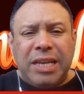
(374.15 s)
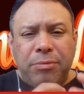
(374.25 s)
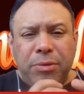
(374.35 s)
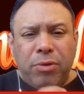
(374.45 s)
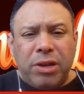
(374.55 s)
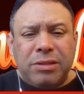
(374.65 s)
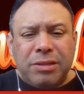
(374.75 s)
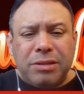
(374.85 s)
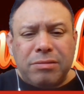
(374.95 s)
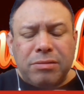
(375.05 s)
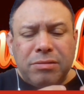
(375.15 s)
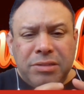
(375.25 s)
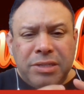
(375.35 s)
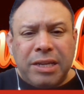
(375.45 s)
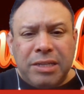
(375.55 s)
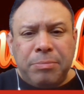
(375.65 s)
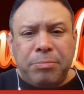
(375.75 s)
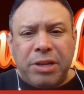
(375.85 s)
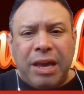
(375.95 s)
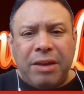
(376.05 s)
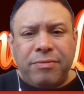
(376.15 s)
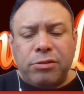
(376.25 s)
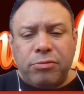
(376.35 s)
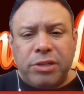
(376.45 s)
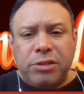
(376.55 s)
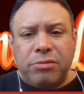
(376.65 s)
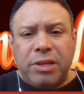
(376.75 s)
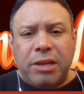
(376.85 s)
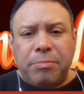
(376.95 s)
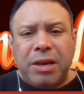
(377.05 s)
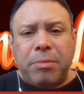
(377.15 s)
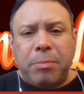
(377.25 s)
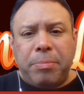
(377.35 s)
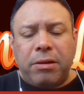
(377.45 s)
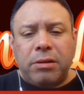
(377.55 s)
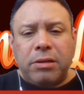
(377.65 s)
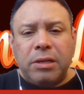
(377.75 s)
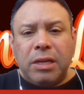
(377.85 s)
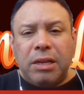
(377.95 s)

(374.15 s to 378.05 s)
that we wanted to take a deeper dive into an issue that had become apparent